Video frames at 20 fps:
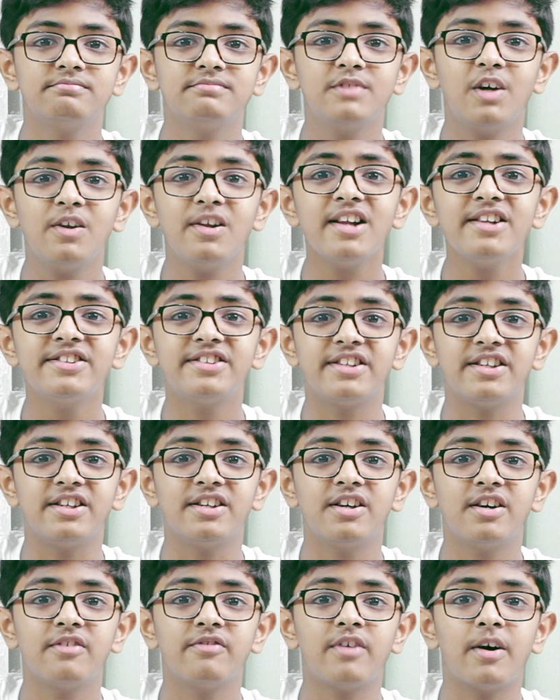Now let's see
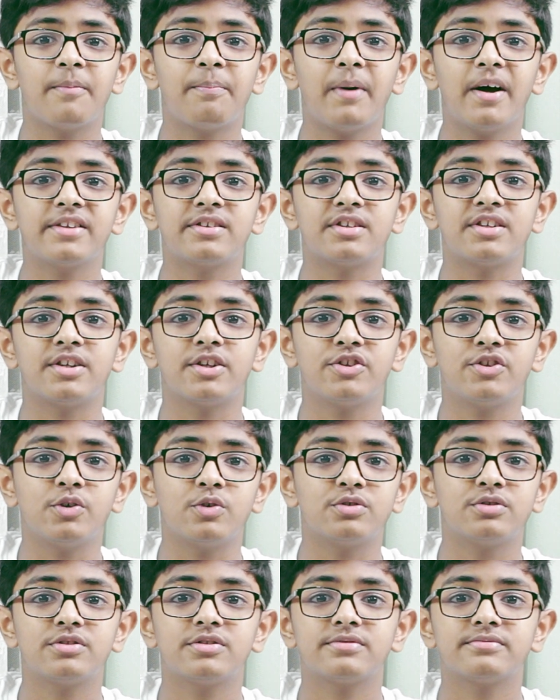where Python is
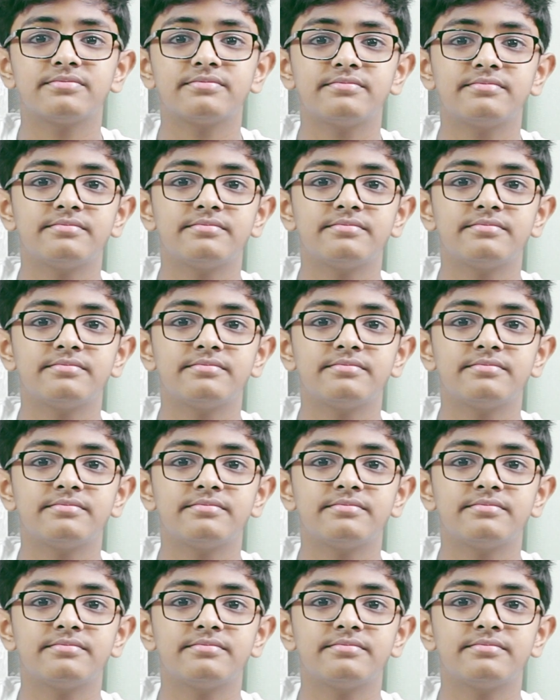used.